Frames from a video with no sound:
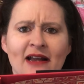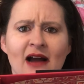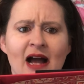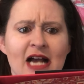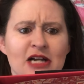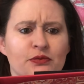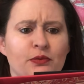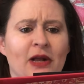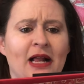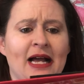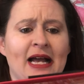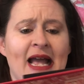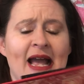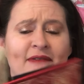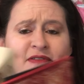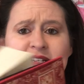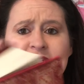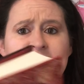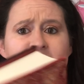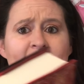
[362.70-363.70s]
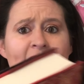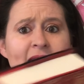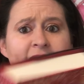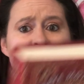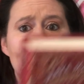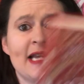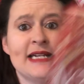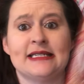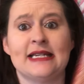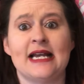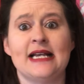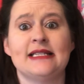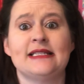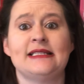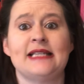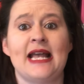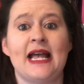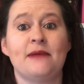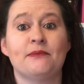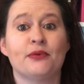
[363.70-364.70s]
gosh, well, I have to say, it does
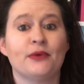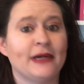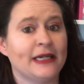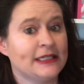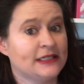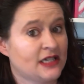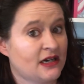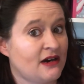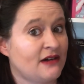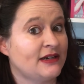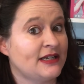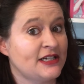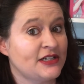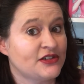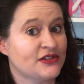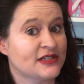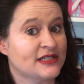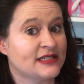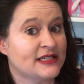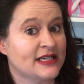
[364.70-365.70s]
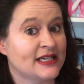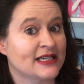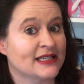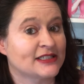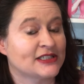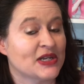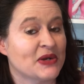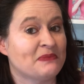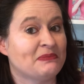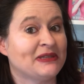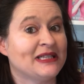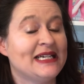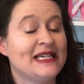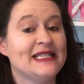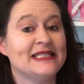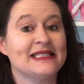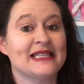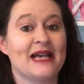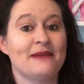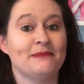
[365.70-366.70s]
sound pretty darn interesting, so
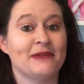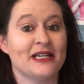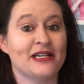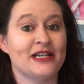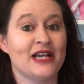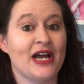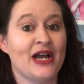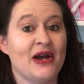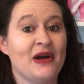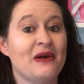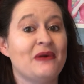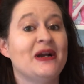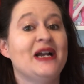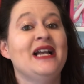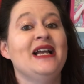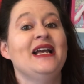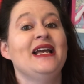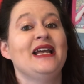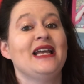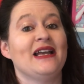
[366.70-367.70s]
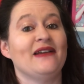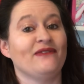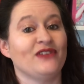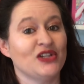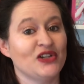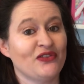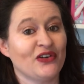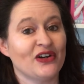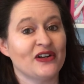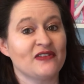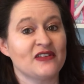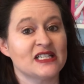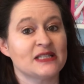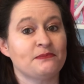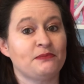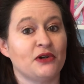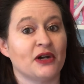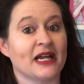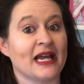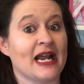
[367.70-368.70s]
please let me know if you've heard of this
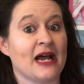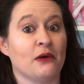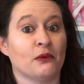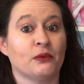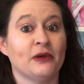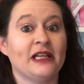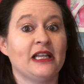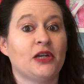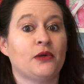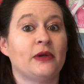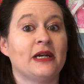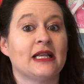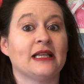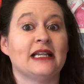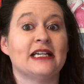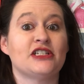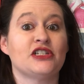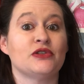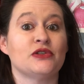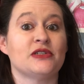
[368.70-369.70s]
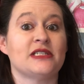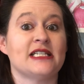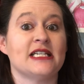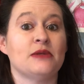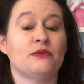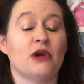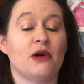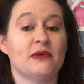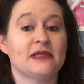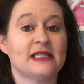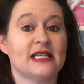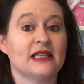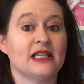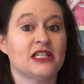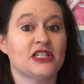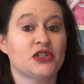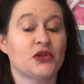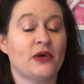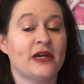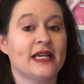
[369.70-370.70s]
book, and I'll really quick let you see what was in
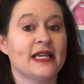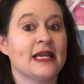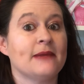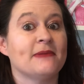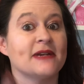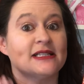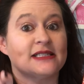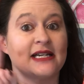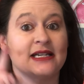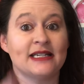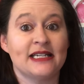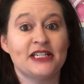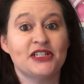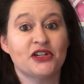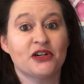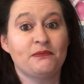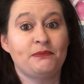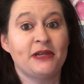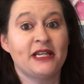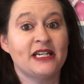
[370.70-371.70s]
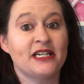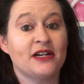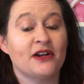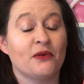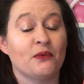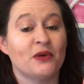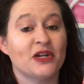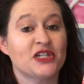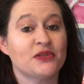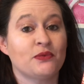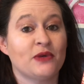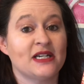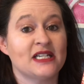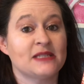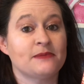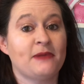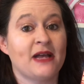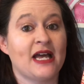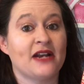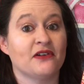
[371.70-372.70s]
Litjoy again, because I need your opinion on which one
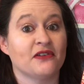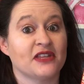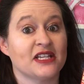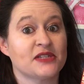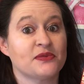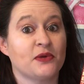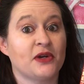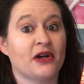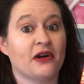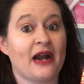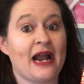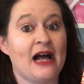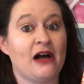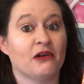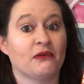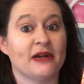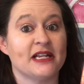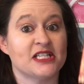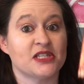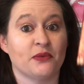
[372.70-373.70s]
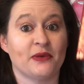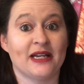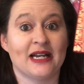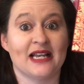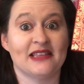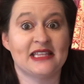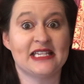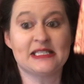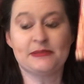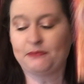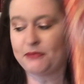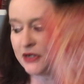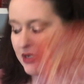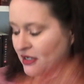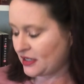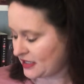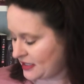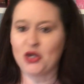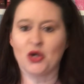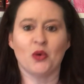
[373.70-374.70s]
is better, this one or Owlcrate. So we got this
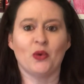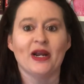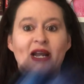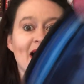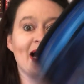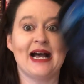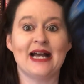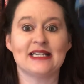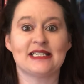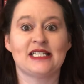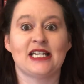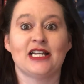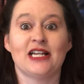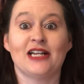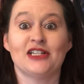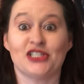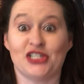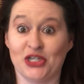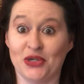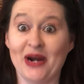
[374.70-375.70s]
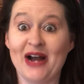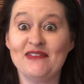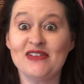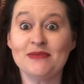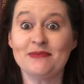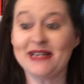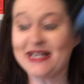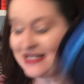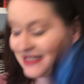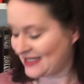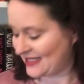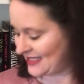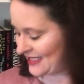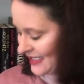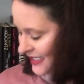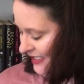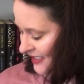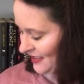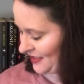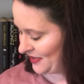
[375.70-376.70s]
book, we got 2 oven
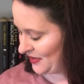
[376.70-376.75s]
mitts,